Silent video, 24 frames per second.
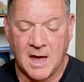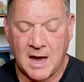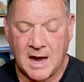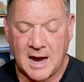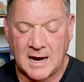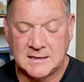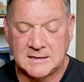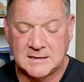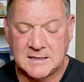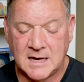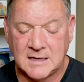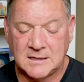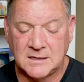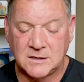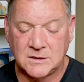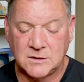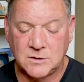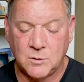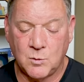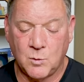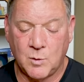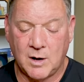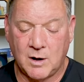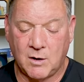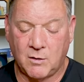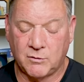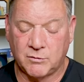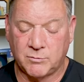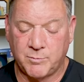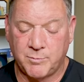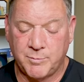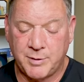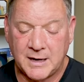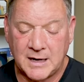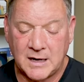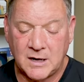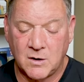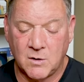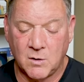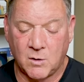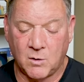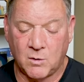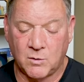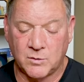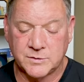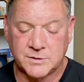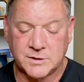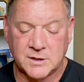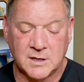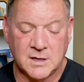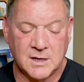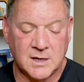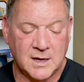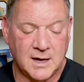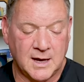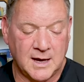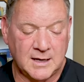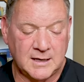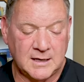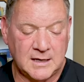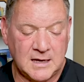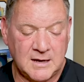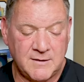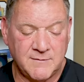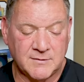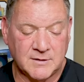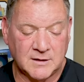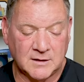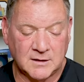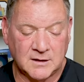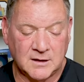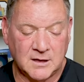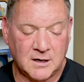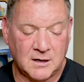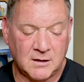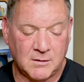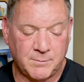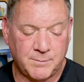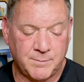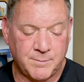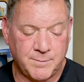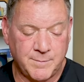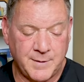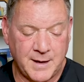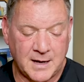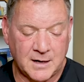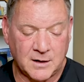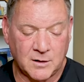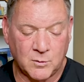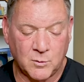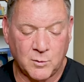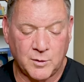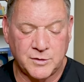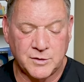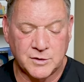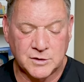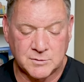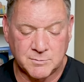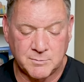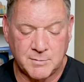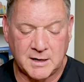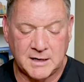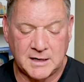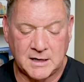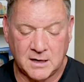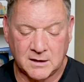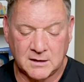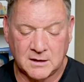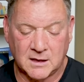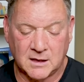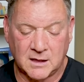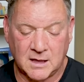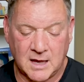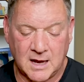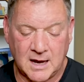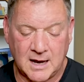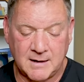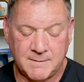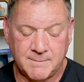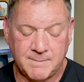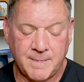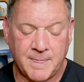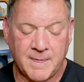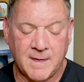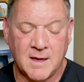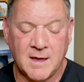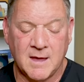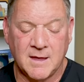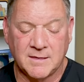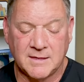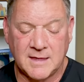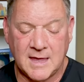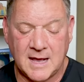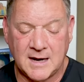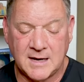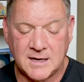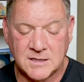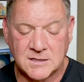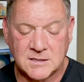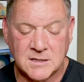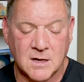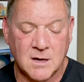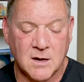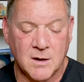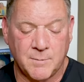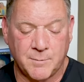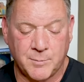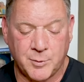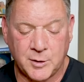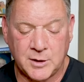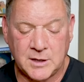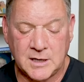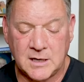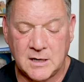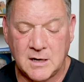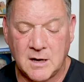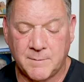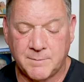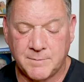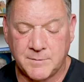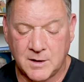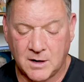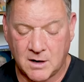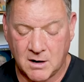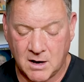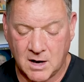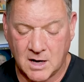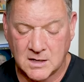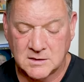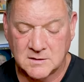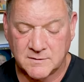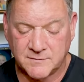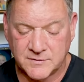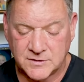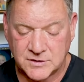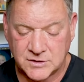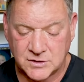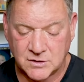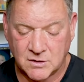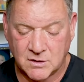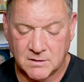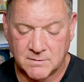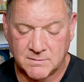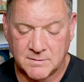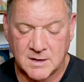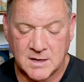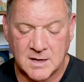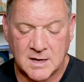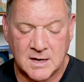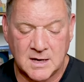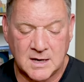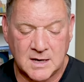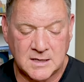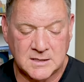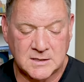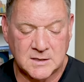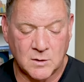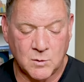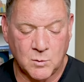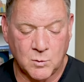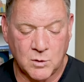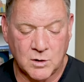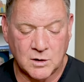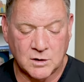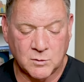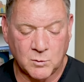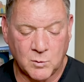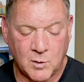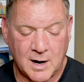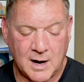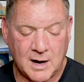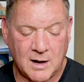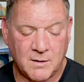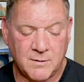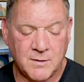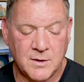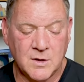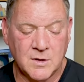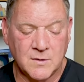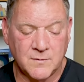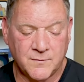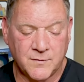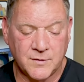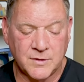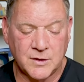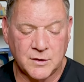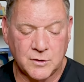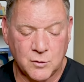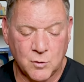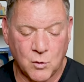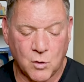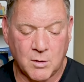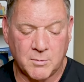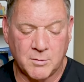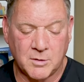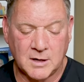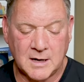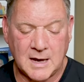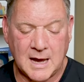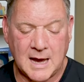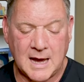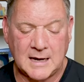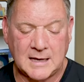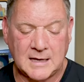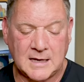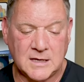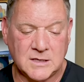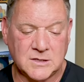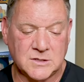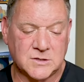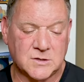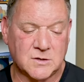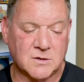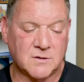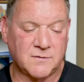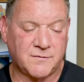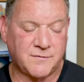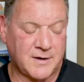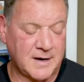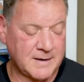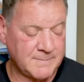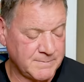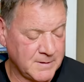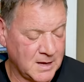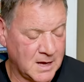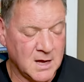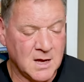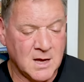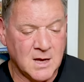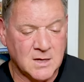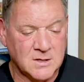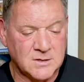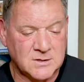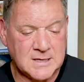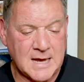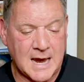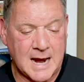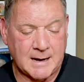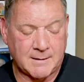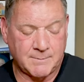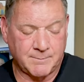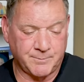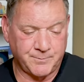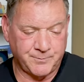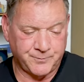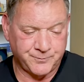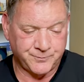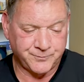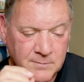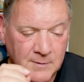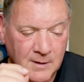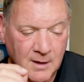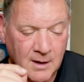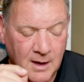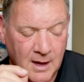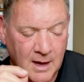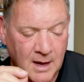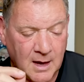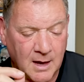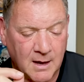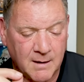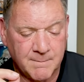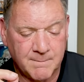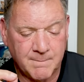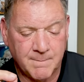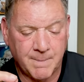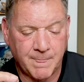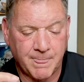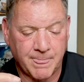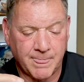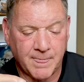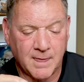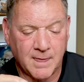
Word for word: I tend to do well with big goals and even a little better when there's money on the line. That is, putting up the cost of a cert. Is it worthwhile for the normal guy to get certified? Zach, um,